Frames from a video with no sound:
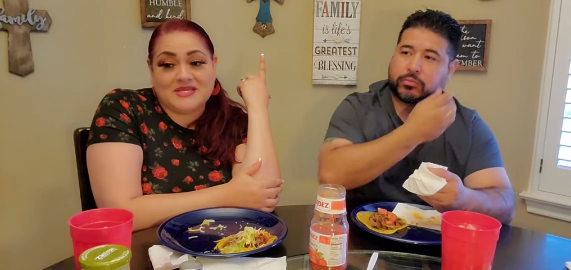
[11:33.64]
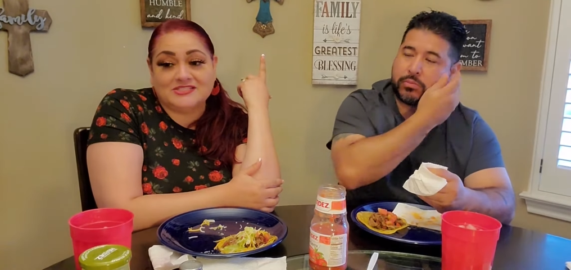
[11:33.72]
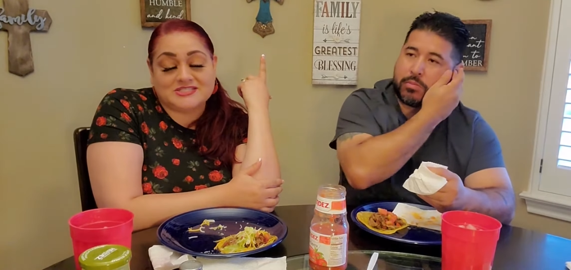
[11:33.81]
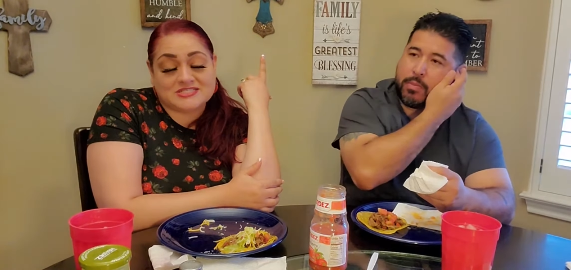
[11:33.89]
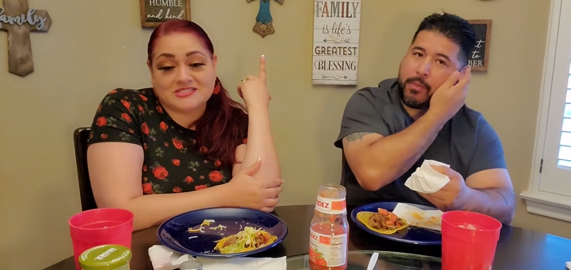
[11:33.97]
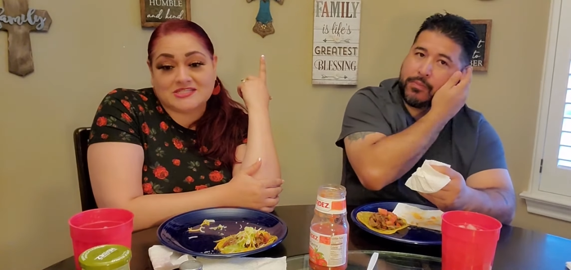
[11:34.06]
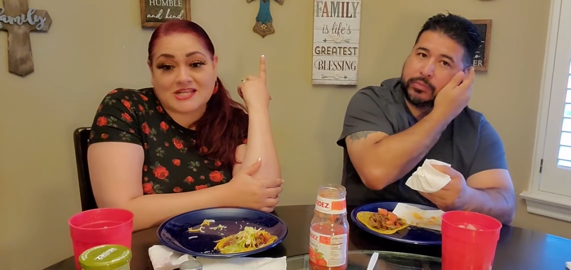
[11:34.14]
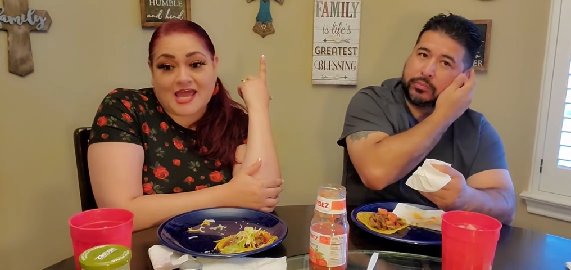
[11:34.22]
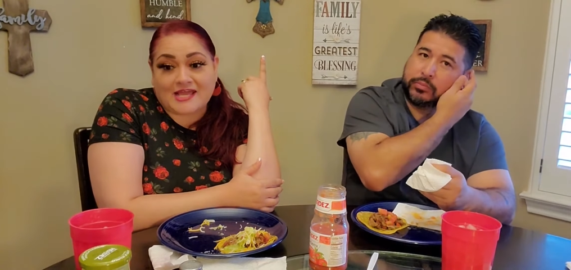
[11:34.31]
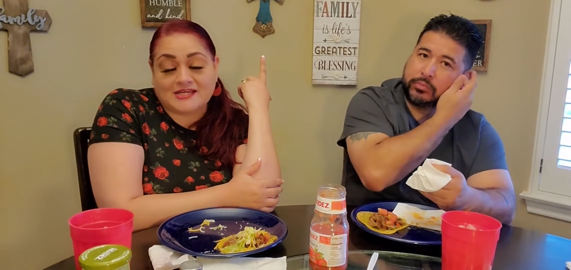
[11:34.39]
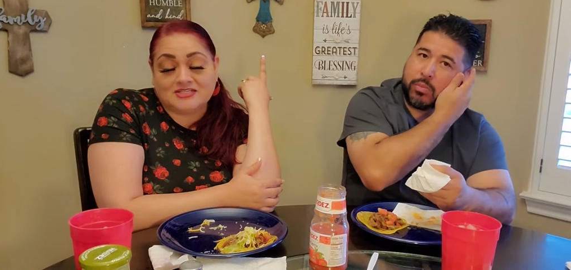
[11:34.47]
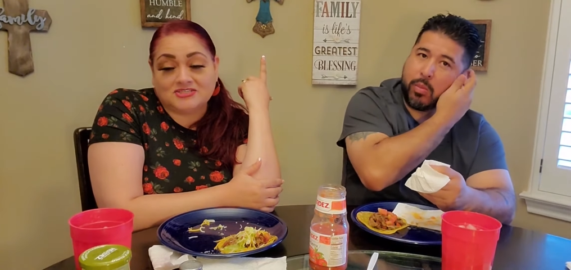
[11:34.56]
Speaker 1: mean, it just looked
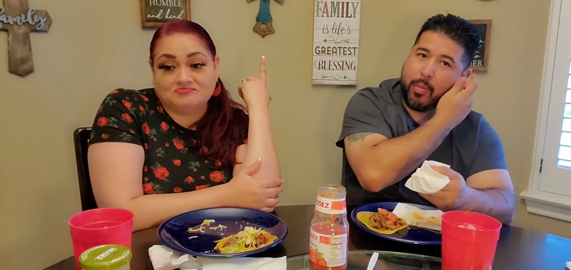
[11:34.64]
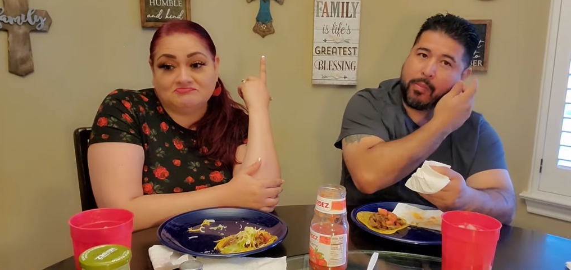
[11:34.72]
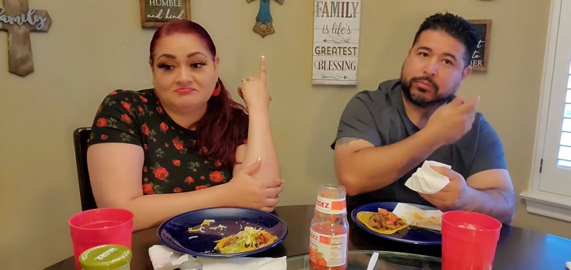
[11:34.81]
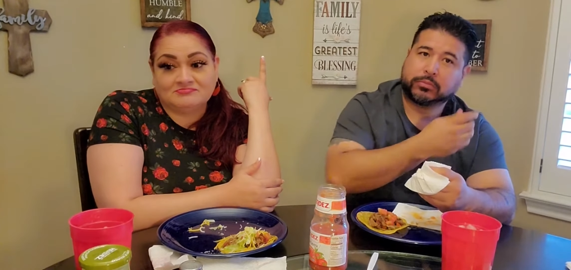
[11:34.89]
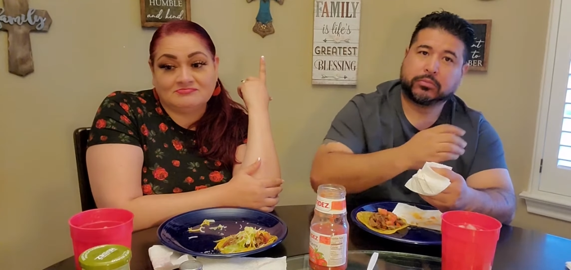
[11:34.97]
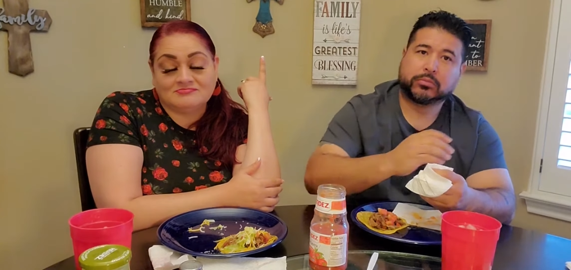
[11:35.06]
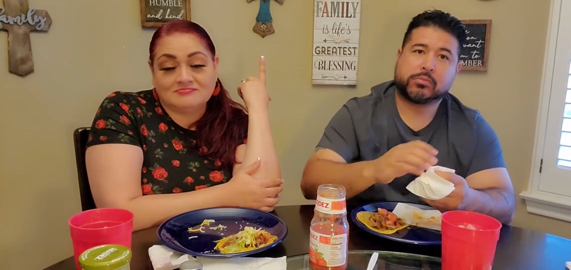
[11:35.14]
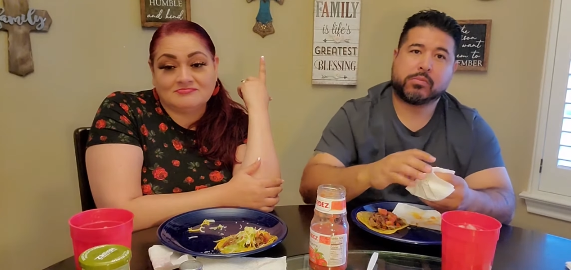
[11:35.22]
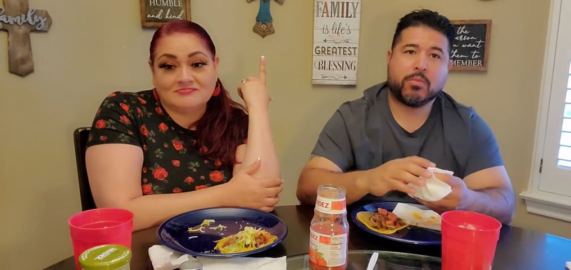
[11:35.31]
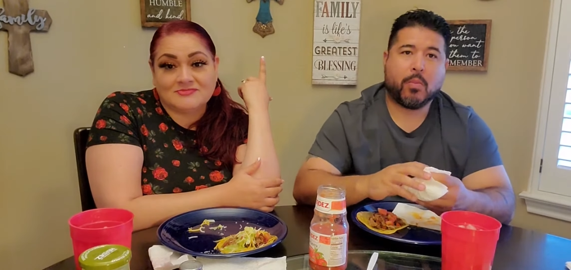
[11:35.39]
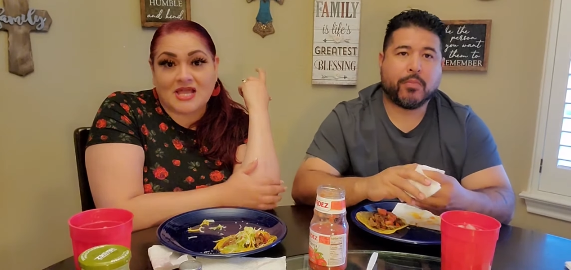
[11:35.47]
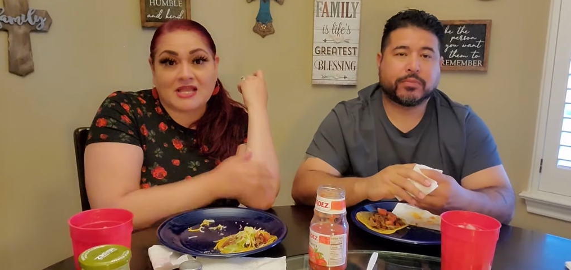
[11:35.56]
like a,
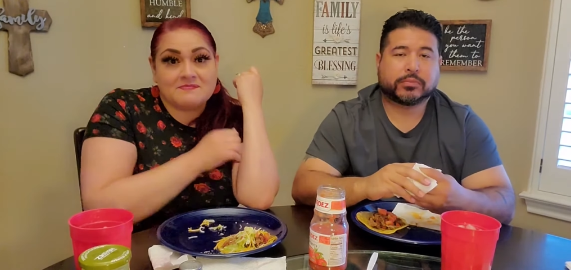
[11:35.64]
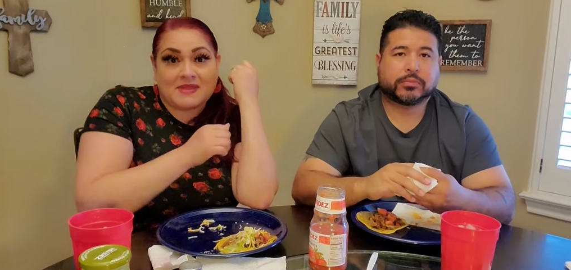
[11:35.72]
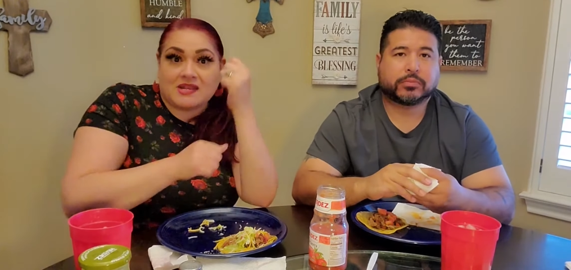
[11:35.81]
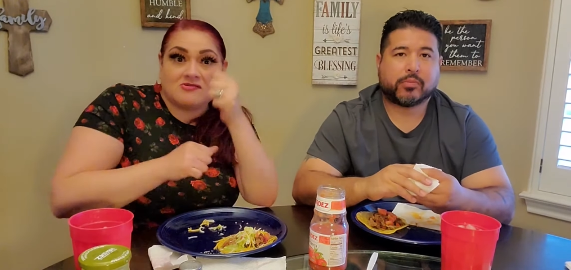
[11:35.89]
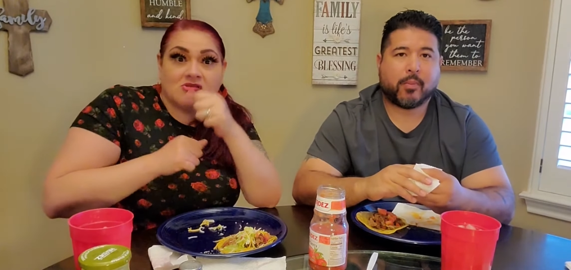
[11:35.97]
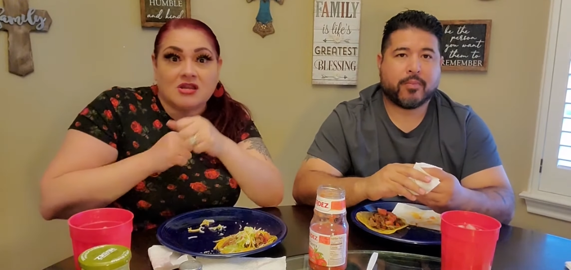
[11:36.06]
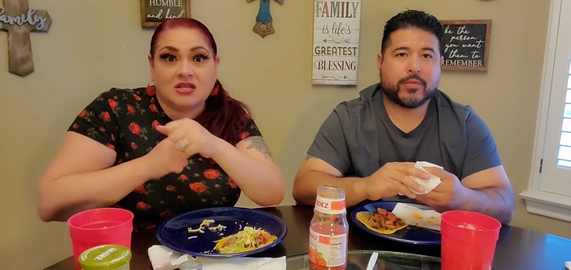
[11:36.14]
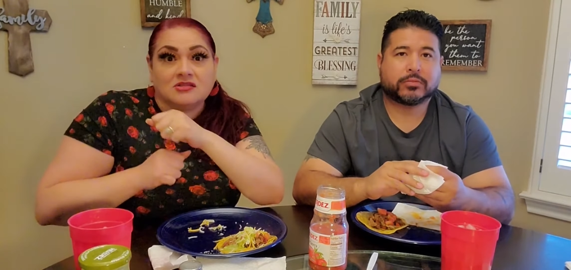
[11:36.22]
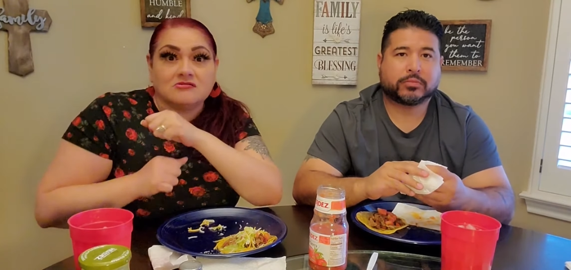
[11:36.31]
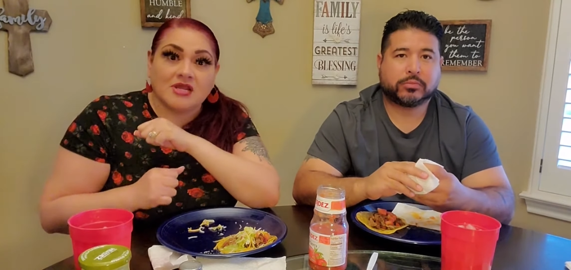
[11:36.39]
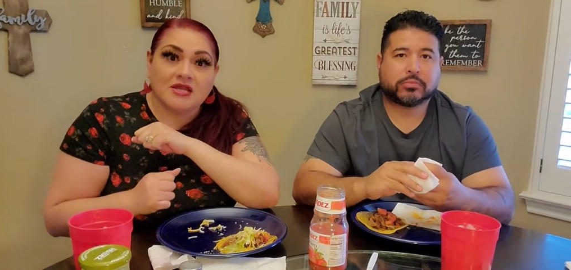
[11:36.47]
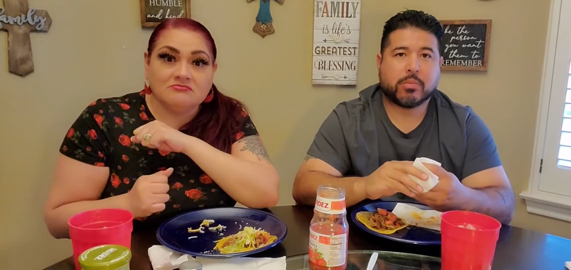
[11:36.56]
like a man crawling on
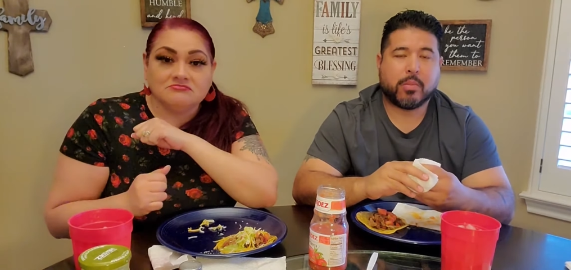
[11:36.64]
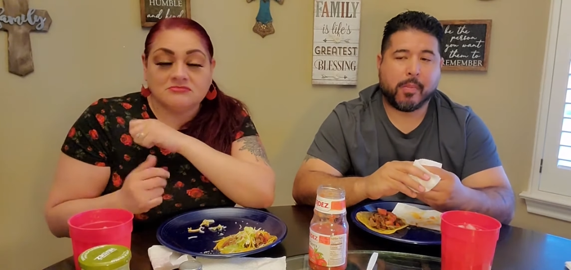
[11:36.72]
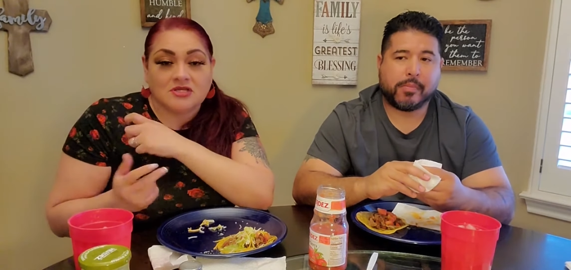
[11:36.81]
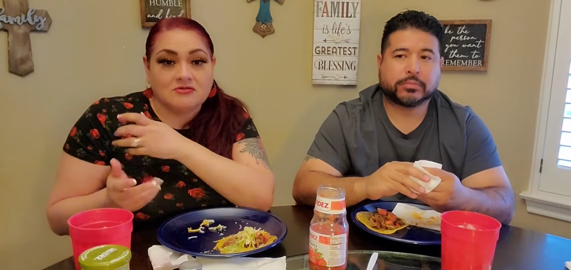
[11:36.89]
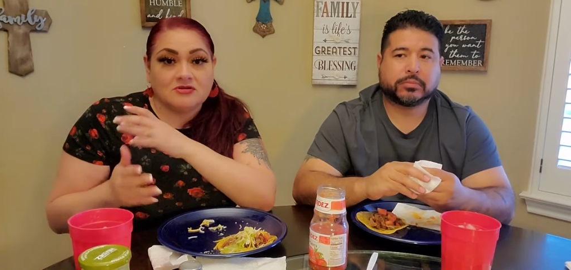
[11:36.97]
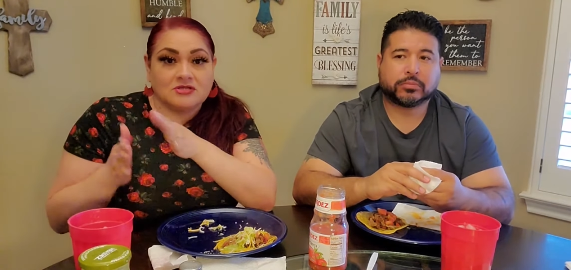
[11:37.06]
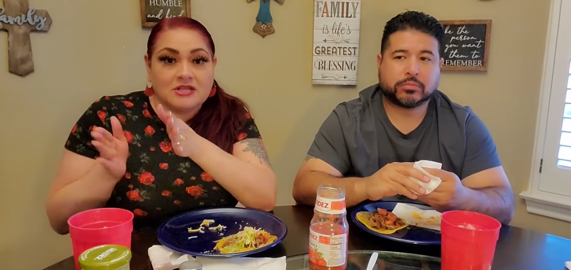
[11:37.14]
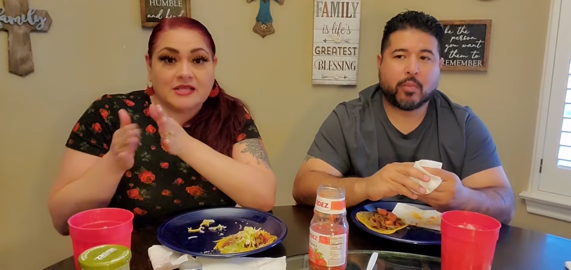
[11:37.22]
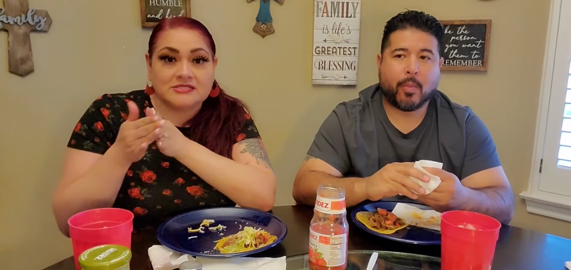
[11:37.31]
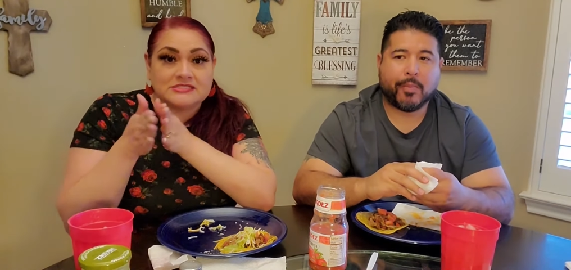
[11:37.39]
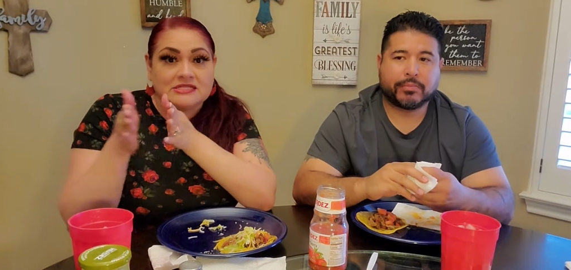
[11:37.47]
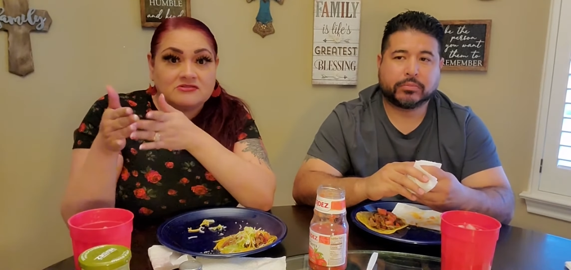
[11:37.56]
the ground or
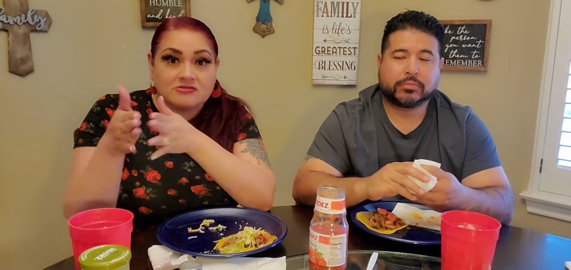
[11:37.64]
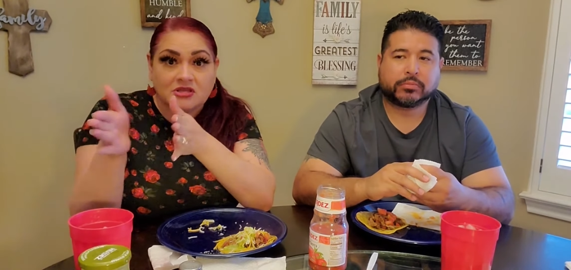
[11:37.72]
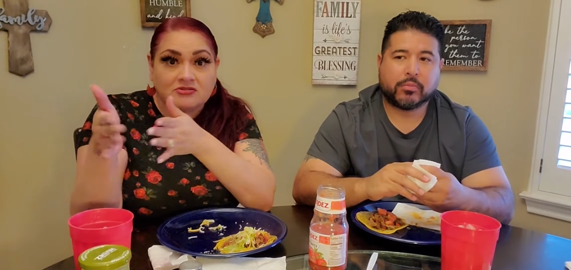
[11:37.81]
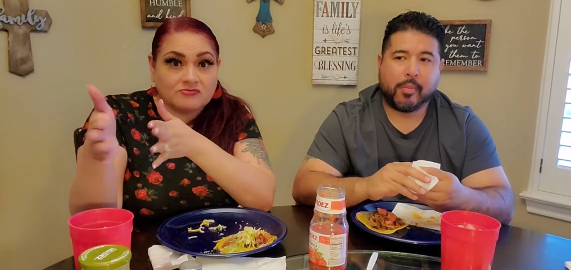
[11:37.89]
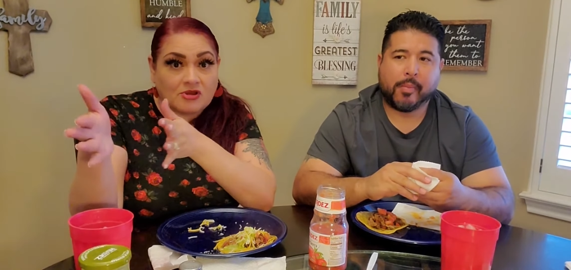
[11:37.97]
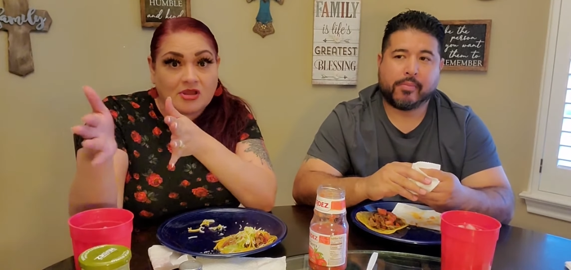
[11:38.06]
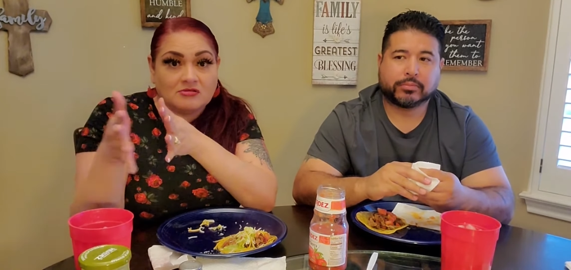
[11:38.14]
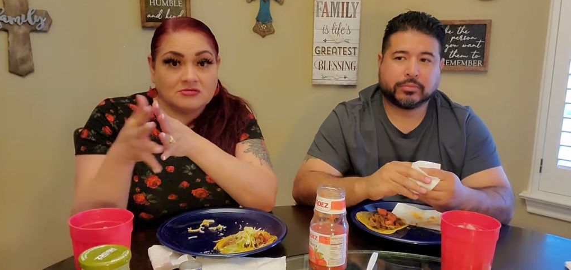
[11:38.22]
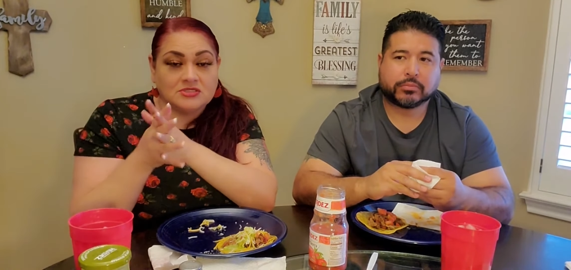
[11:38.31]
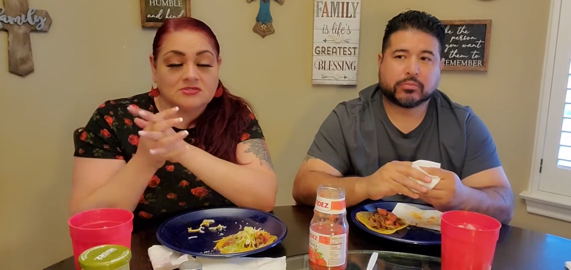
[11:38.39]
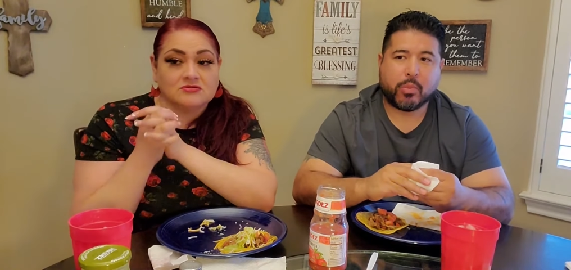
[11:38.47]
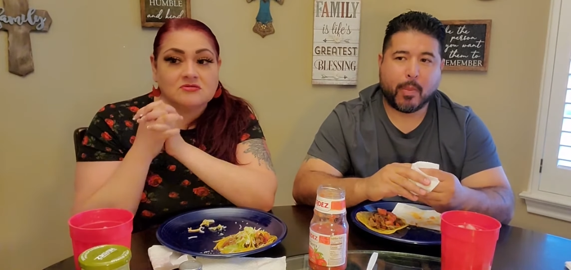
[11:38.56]
like sitting on the ground,
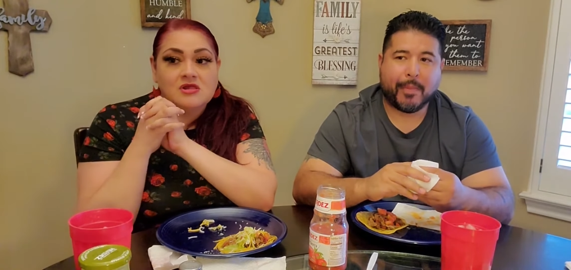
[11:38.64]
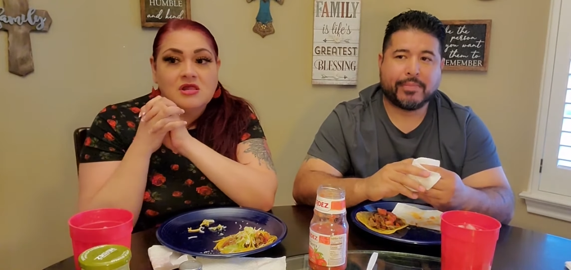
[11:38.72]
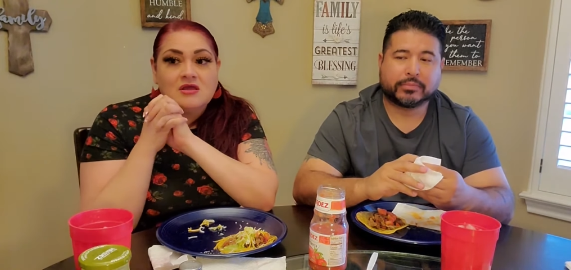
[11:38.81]
you know.